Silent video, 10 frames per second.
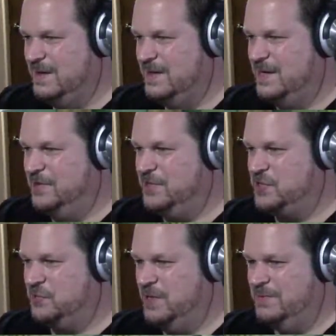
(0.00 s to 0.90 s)
Now
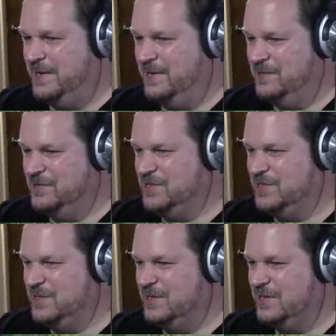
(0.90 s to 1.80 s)
this rebound,
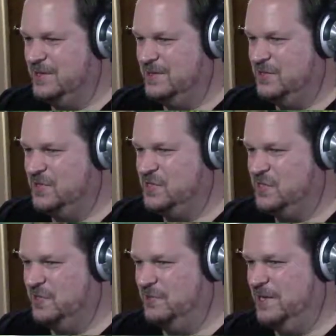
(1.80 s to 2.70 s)
you can
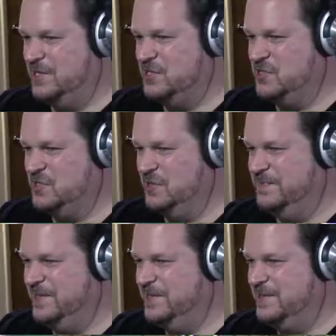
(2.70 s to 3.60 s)
see the range is
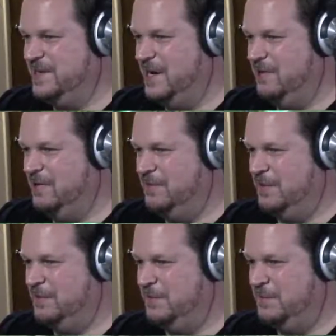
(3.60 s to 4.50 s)
limited. However,
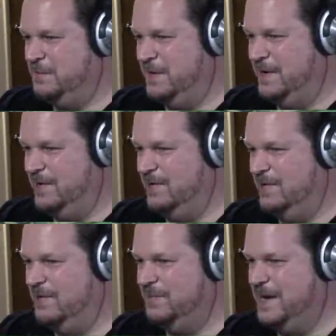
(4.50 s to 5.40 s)
if you
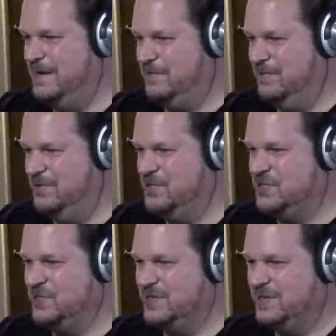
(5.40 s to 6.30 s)
fire
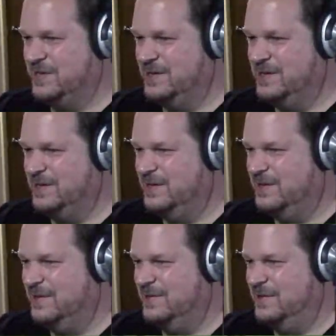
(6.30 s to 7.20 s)
backwards,
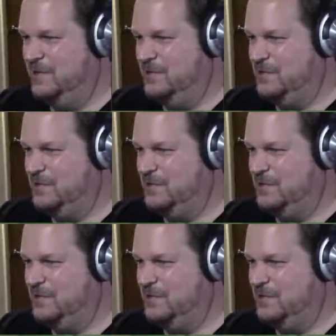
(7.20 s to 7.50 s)
they'll